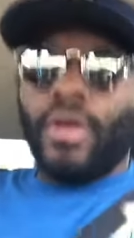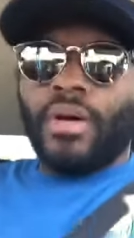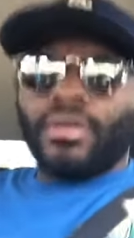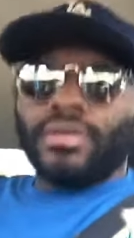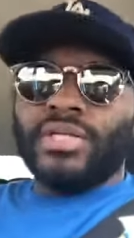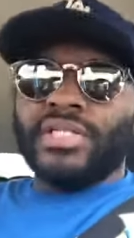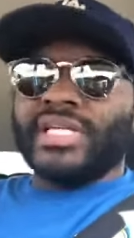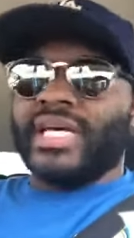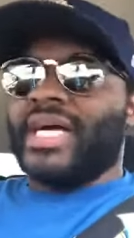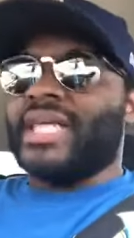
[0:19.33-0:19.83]

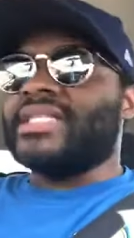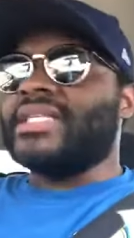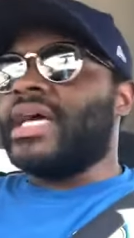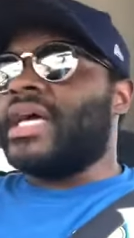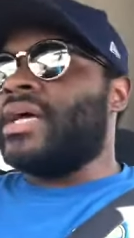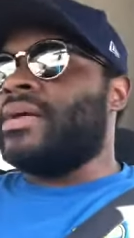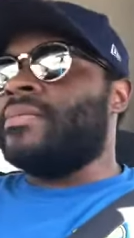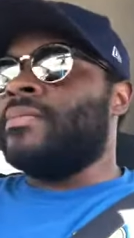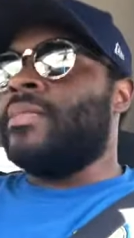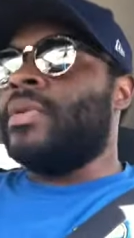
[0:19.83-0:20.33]
Just like I
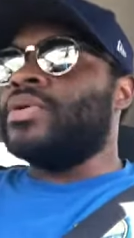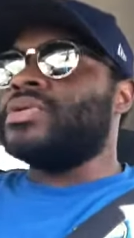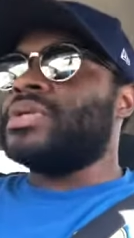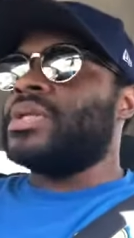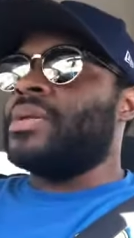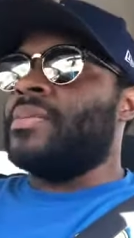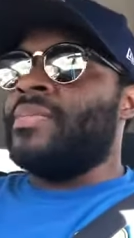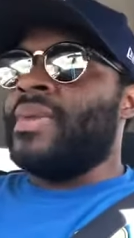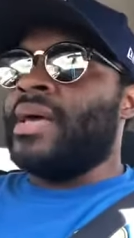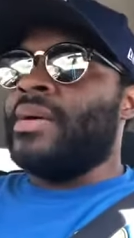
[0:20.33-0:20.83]
said, most of
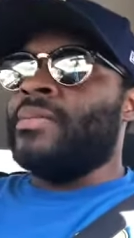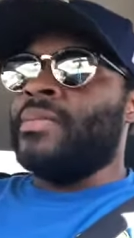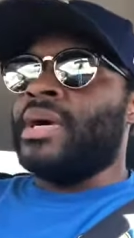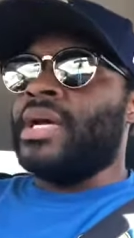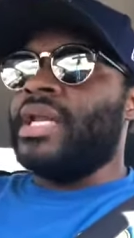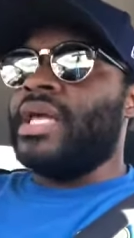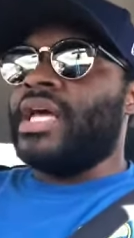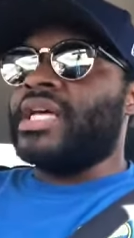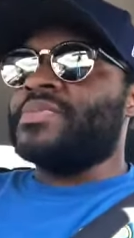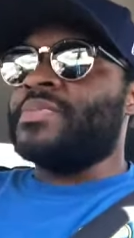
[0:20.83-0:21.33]
the big
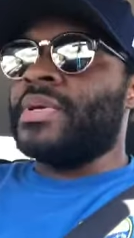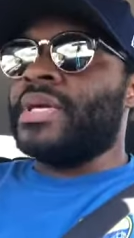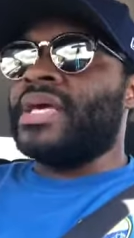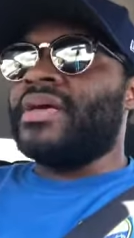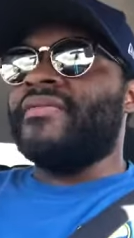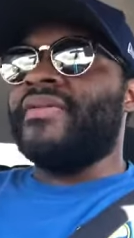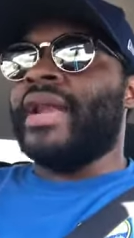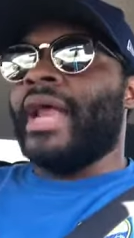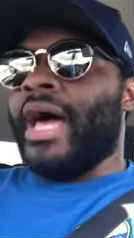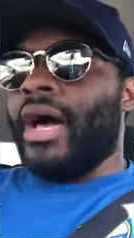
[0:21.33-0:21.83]
money has been
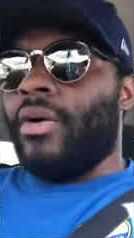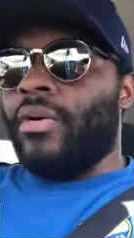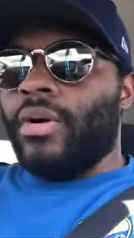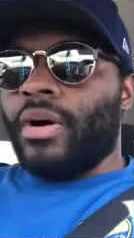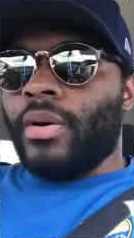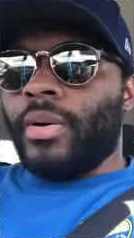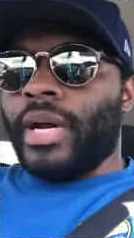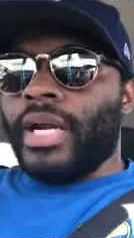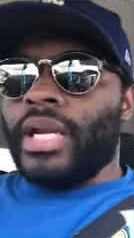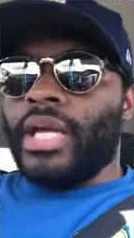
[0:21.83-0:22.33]
given out
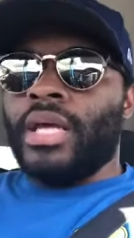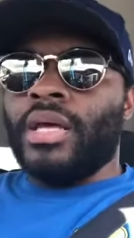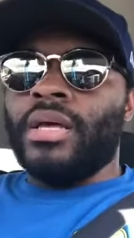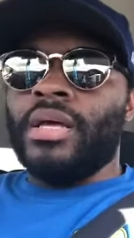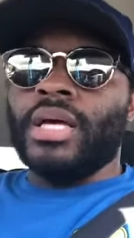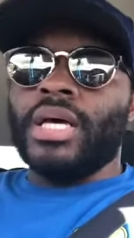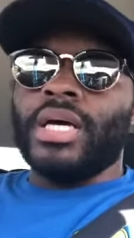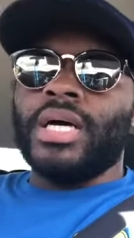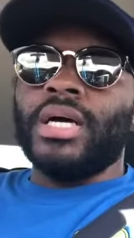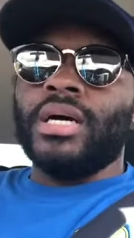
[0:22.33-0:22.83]
already.
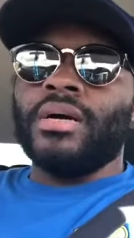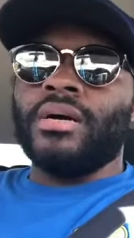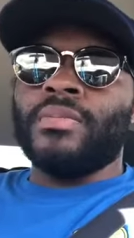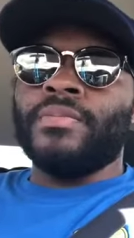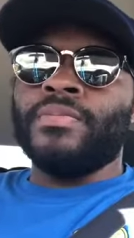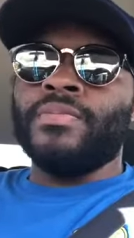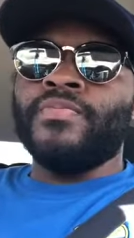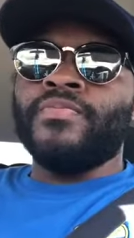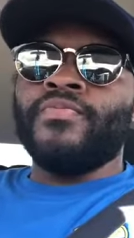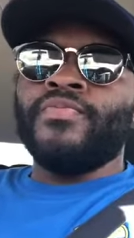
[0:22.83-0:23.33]

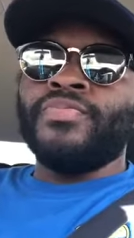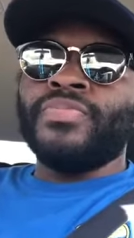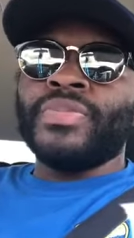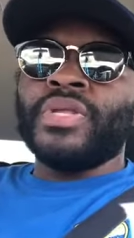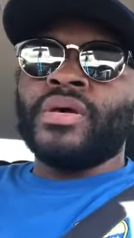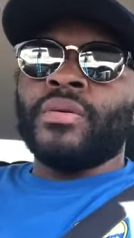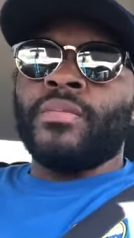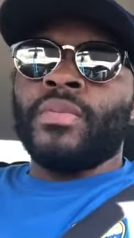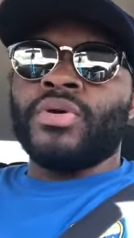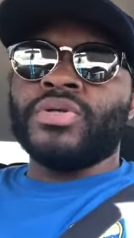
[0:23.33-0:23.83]
Um,
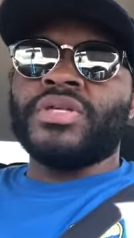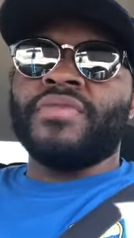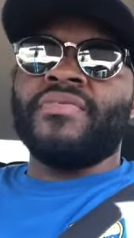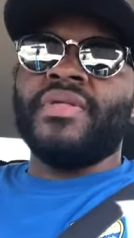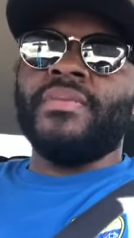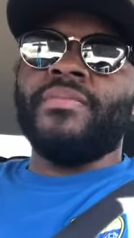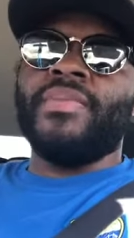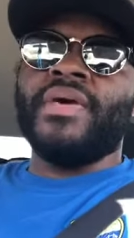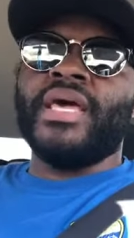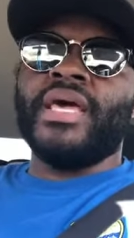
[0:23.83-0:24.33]
most of the
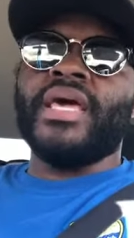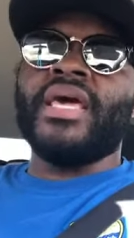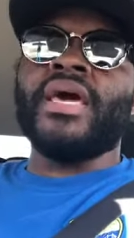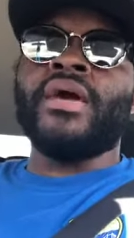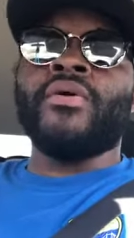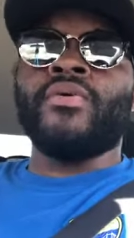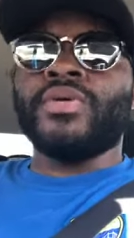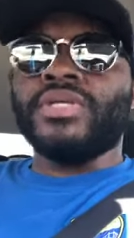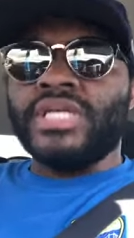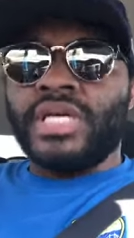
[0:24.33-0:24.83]
big
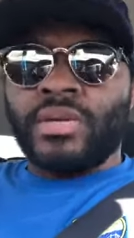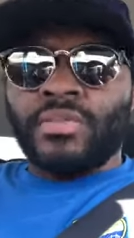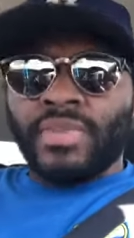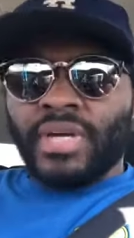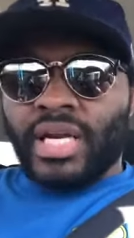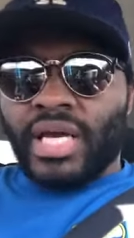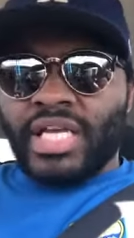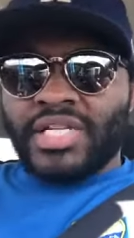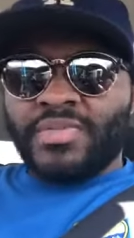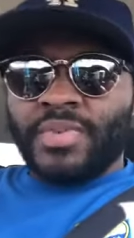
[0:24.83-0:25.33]
guarantee
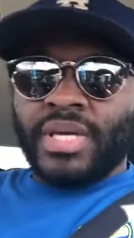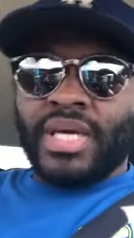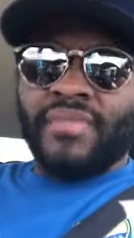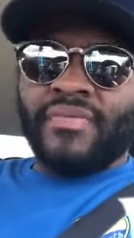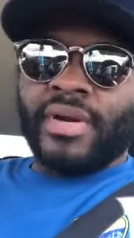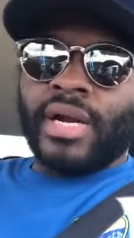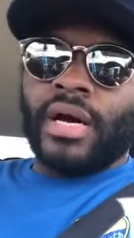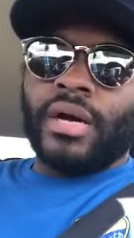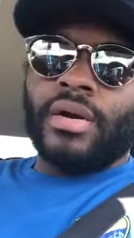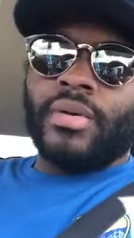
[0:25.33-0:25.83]
money has been
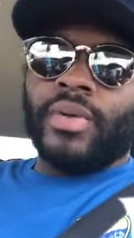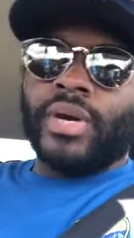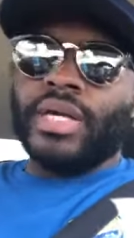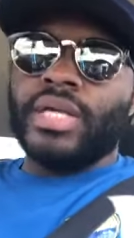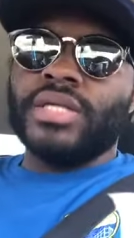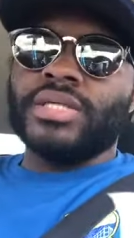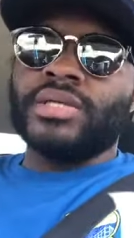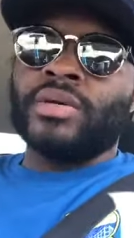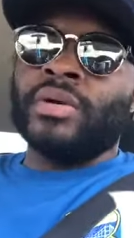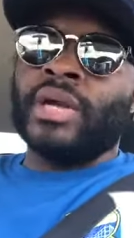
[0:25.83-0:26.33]
given out already.
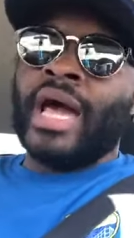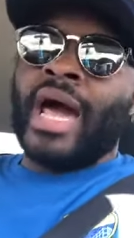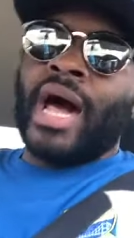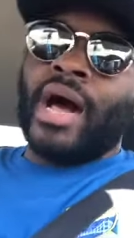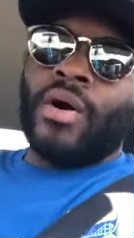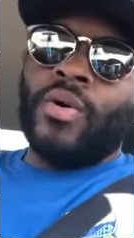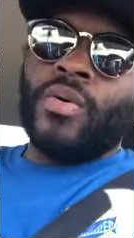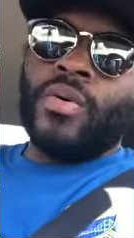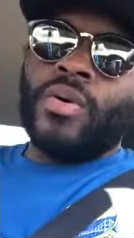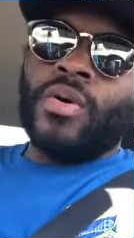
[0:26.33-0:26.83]
So
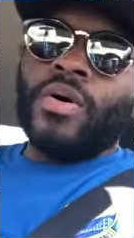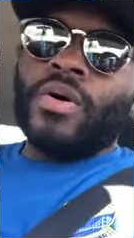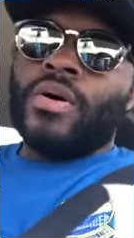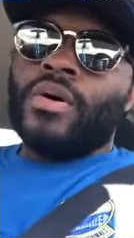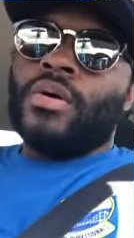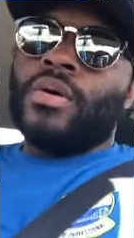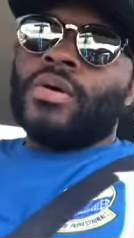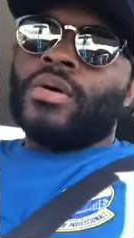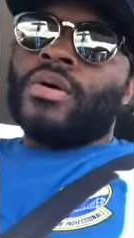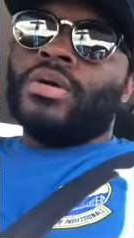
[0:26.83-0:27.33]
now
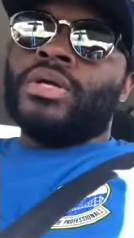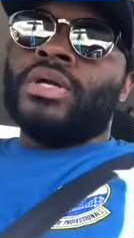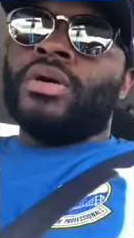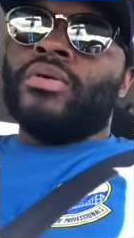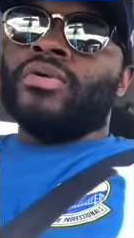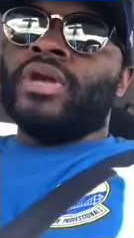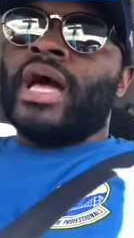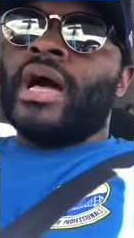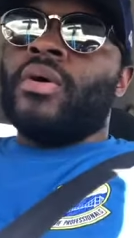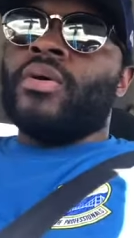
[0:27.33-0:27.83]
you know,
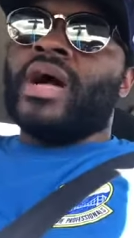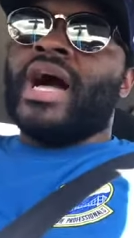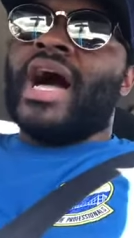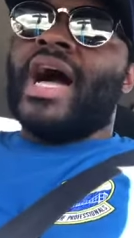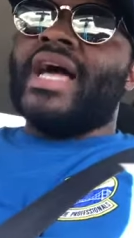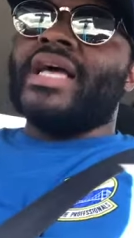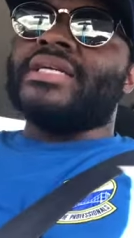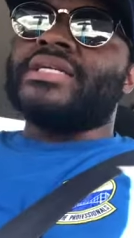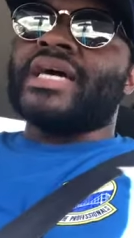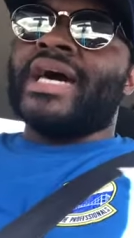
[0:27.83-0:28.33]
now
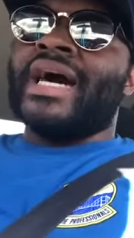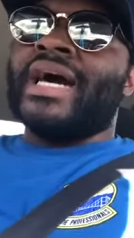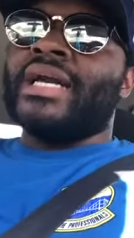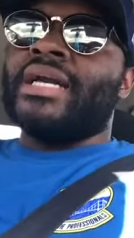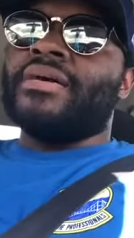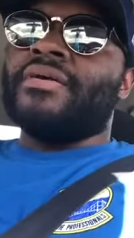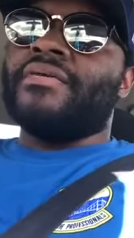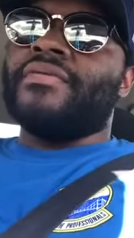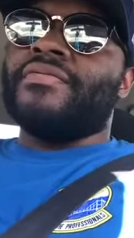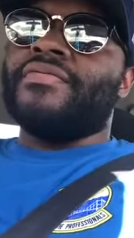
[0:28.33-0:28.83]
guys kind
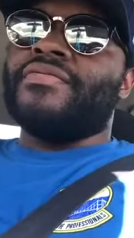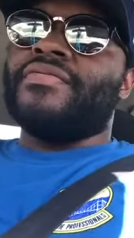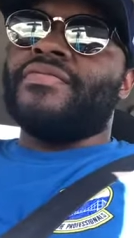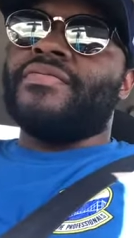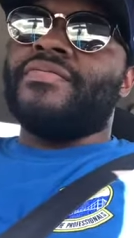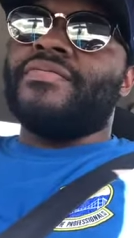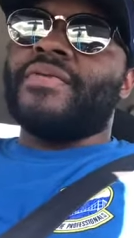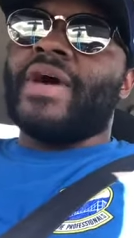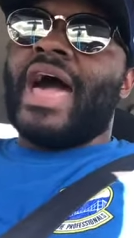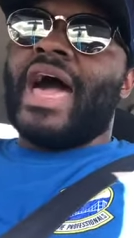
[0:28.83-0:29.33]

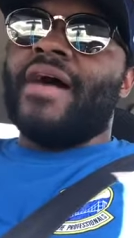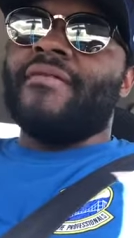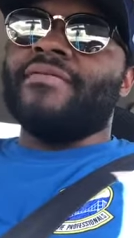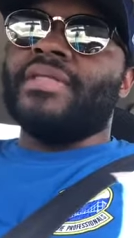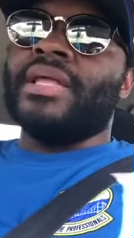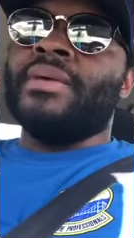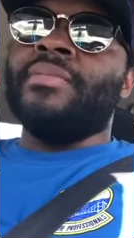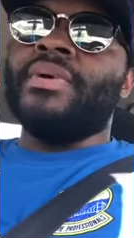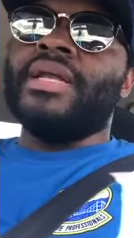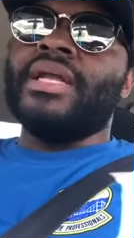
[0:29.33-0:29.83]
of have
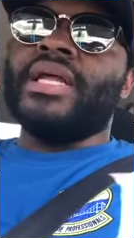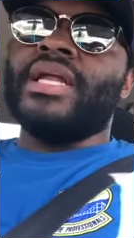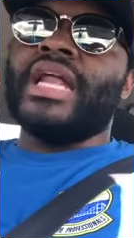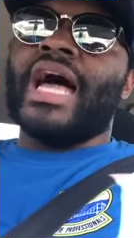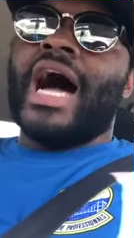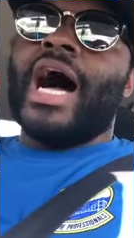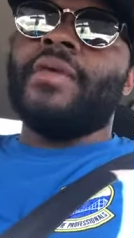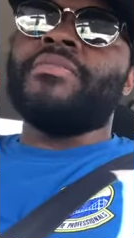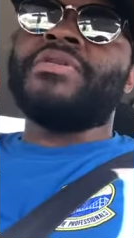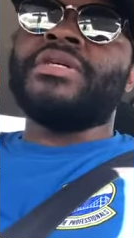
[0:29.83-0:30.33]
limited
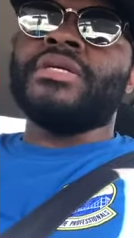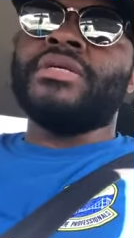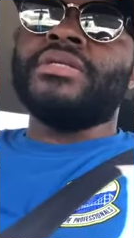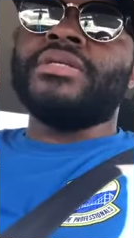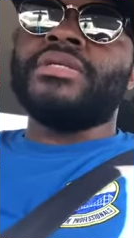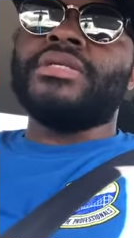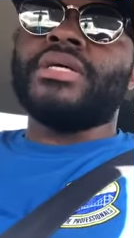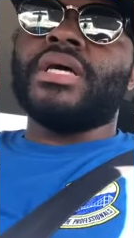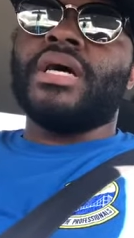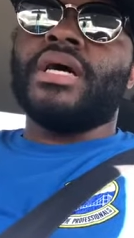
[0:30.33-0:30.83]

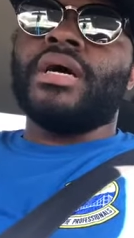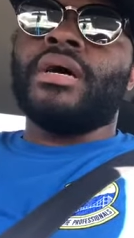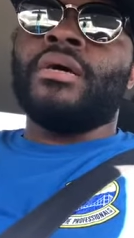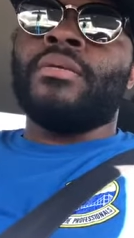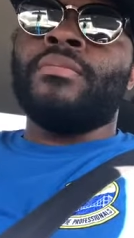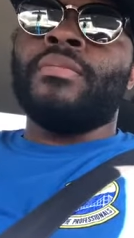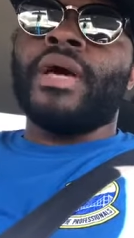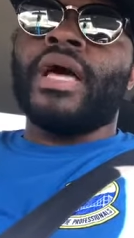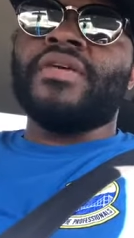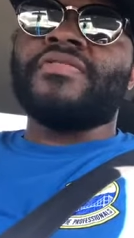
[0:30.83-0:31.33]
options
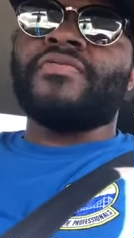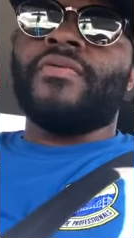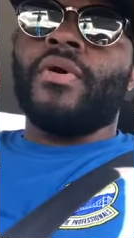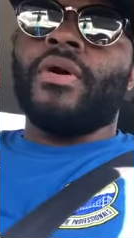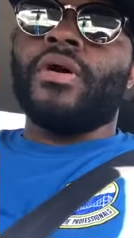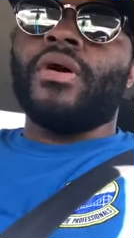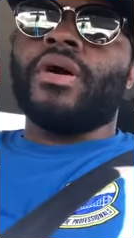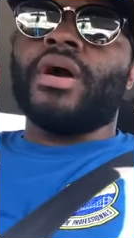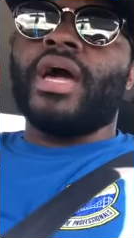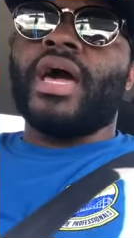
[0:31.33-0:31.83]
um, as
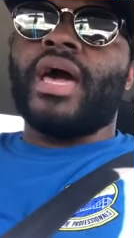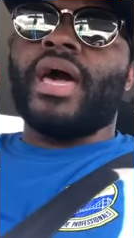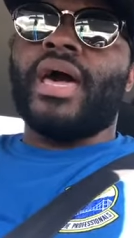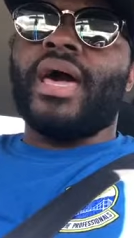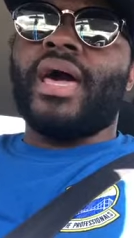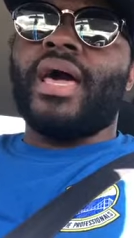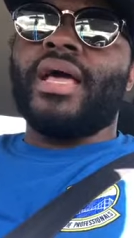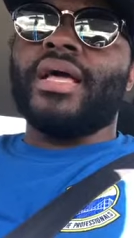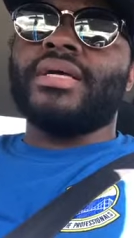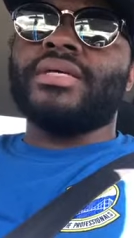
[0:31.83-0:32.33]
far
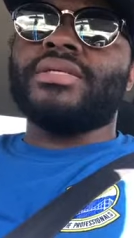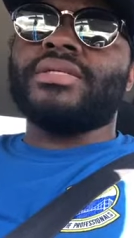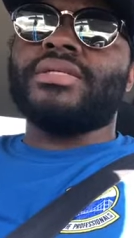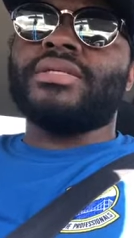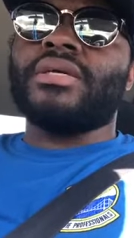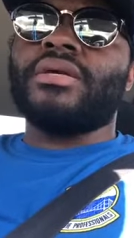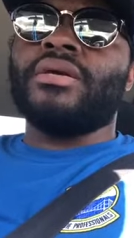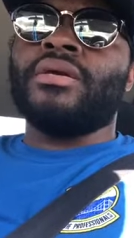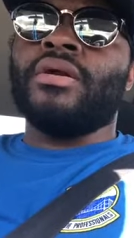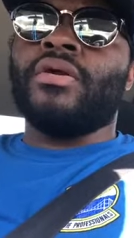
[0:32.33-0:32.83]
as,
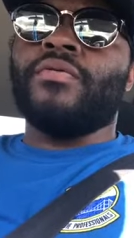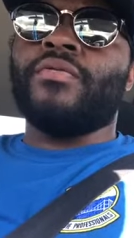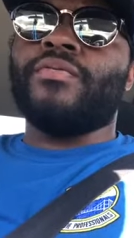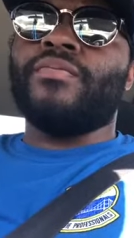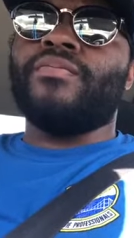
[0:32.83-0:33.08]
you know,